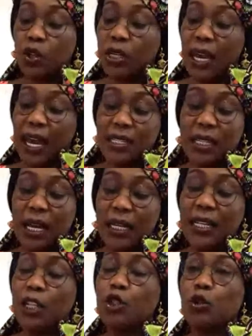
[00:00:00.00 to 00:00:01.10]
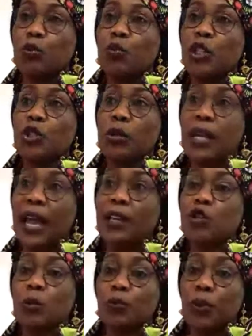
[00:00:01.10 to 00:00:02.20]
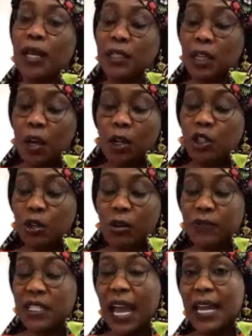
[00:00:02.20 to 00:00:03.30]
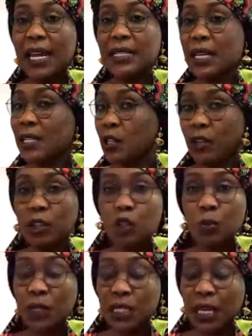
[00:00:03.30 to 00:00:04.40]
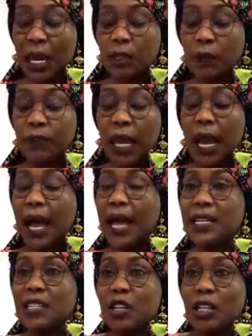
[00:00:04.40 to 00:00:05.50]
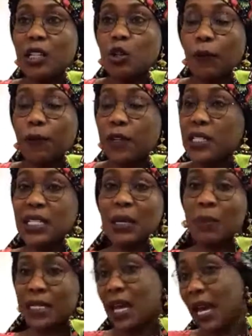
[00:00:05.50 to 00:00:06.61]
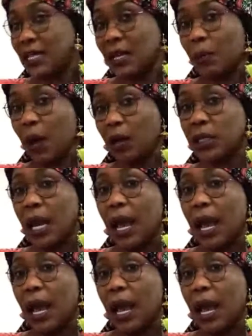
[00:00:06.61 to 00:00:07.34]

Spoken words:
So yes, we should learn to break the culture of silence. There's nothing to be scared of, and there's nothing to feel stigmatized about.